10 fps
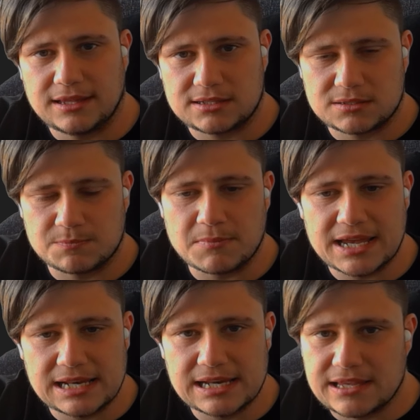It's
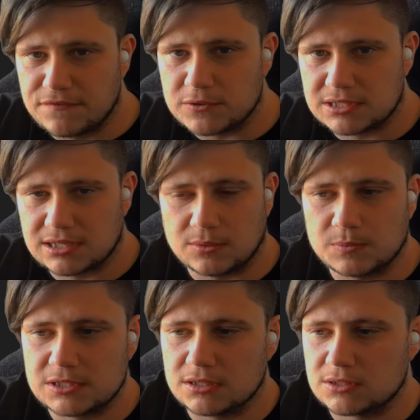mainly for
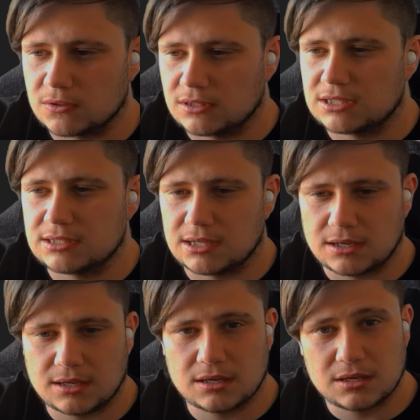skips. So this is
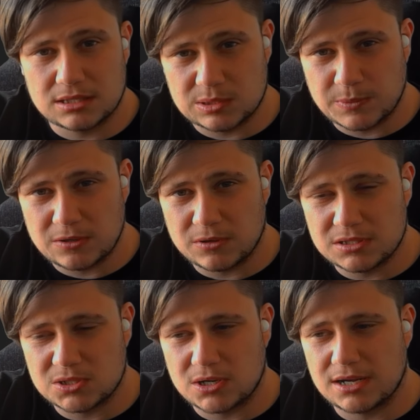like
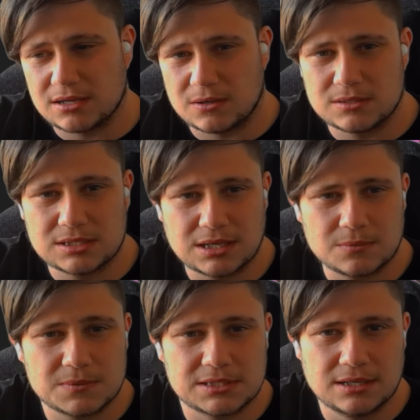speedrun strat going
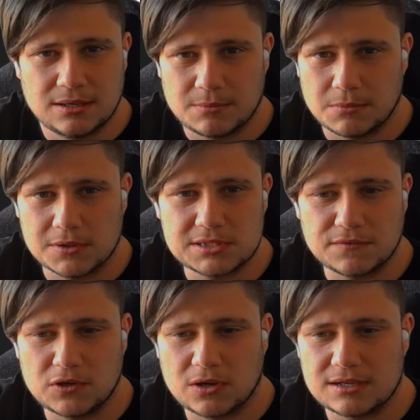skips.
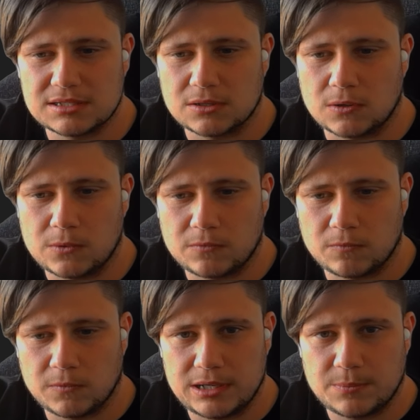Most of you guys are going to want
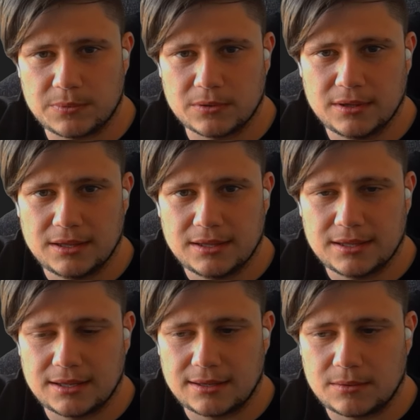Reap.
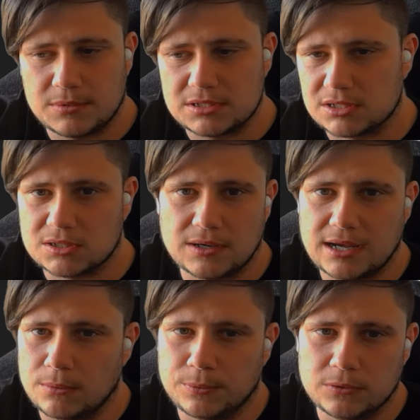It's just going
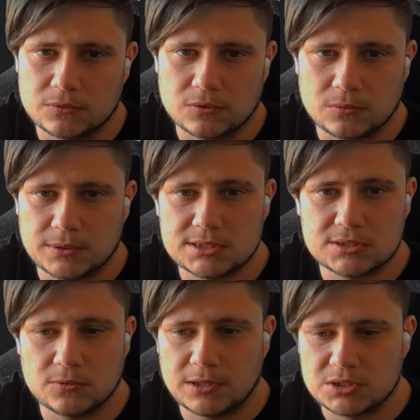to help with your grouping
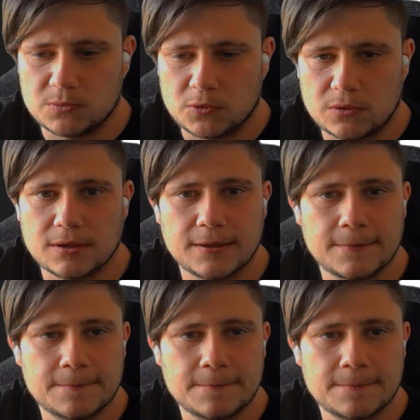so much more.